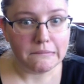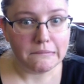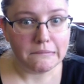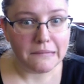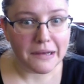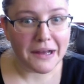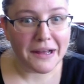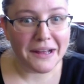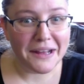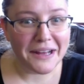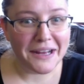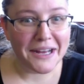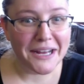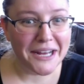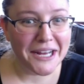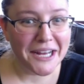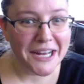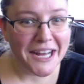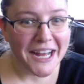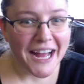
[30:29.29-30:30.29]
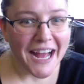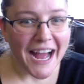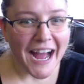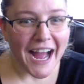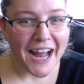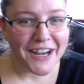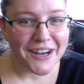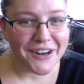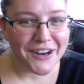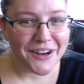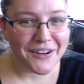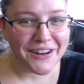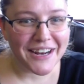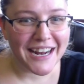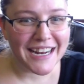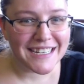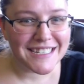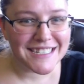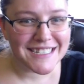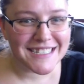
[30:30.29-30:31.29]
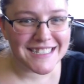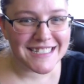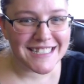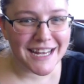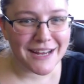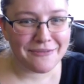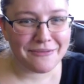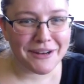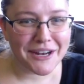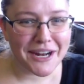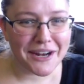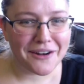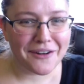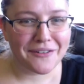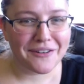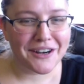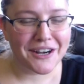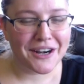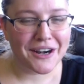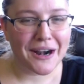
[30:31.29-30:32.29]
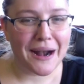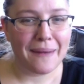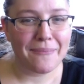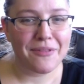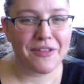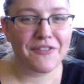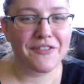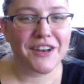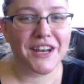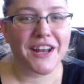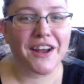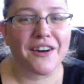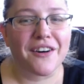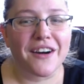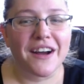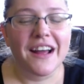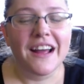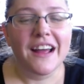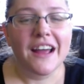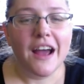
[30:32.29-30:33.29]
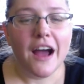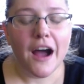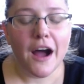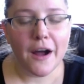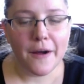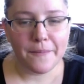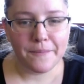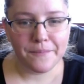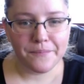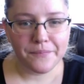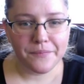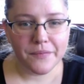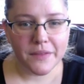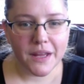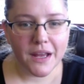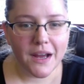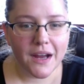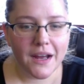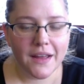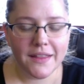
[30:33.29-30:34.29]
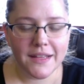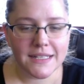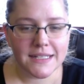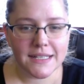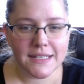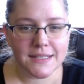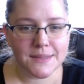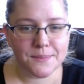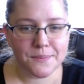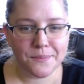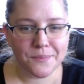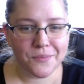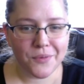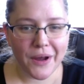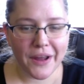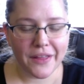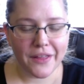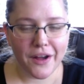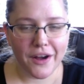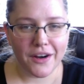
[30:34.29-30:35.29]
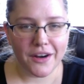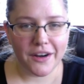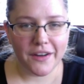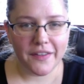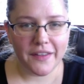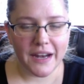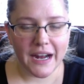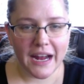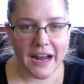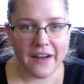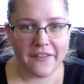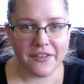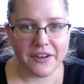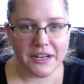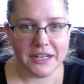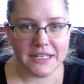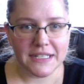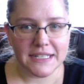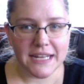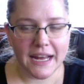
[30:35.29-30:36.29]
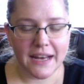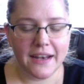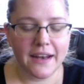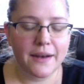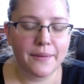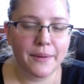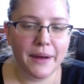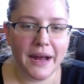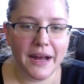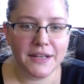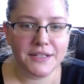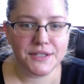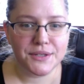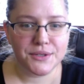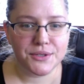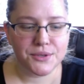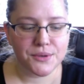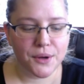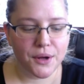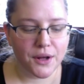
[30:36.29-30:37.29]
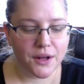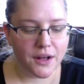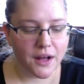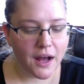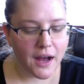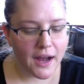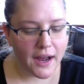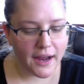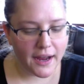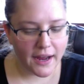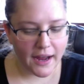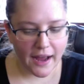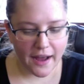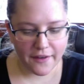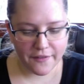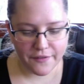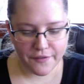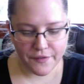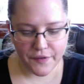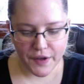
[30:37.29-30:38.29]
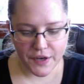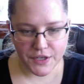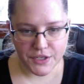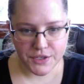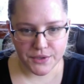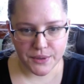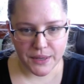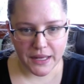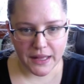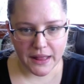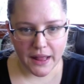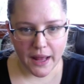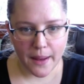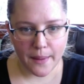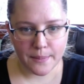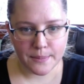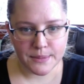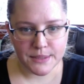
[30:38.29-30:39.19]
I don't know what I just did, but I don't want to crop the video. This is way longer than I ever intended, but as usual, I have fun doing them.